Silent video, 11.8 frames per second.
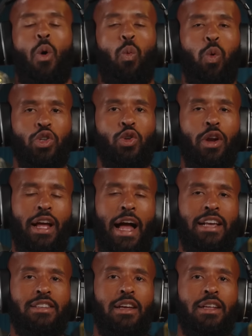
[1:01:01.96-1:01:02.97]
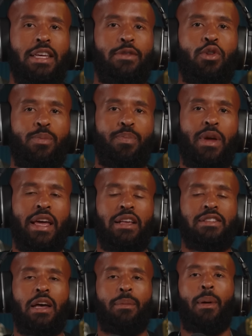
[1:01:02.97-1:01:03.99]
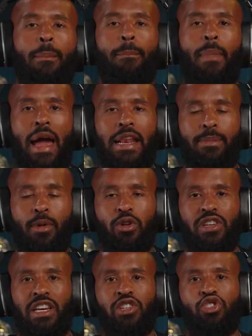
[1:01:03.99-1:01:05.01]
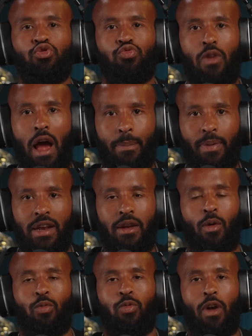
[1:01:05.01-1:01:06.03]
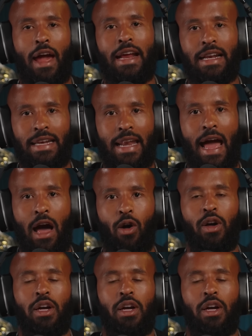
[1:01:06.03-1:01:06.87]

What's going on, guys? Give you a big heads up. Mighty merch is dropping right now.